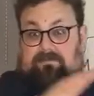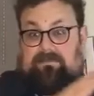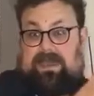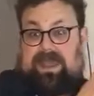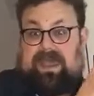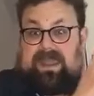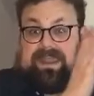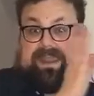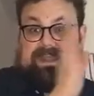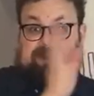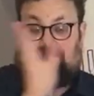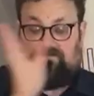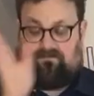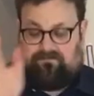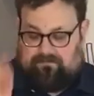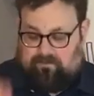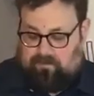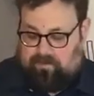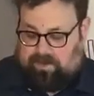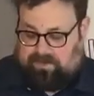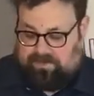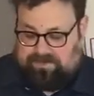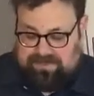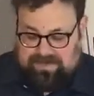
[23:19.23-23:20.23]
back and
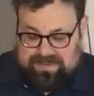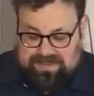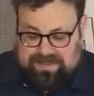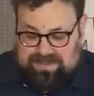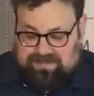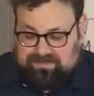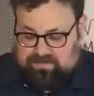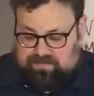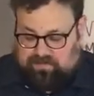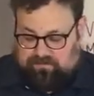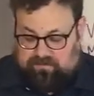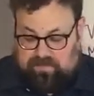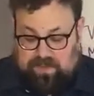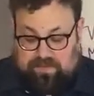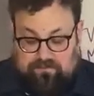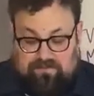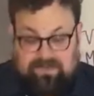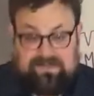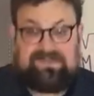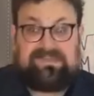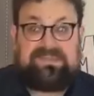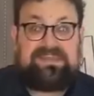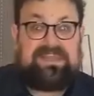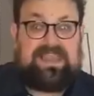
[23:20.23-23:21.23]
forth. So if you ever
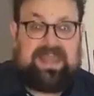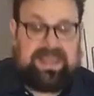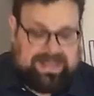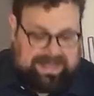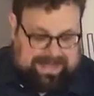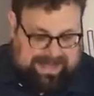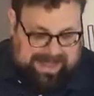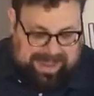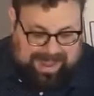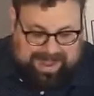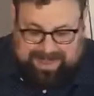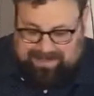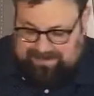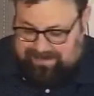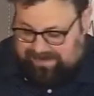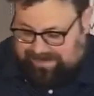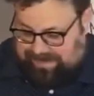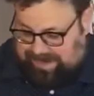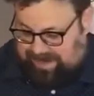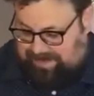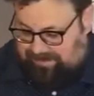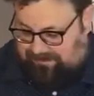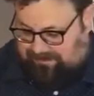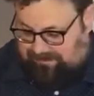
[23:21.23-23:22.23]
see like an
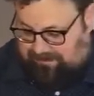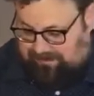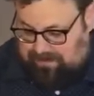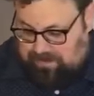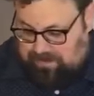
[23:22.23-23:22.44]
alligator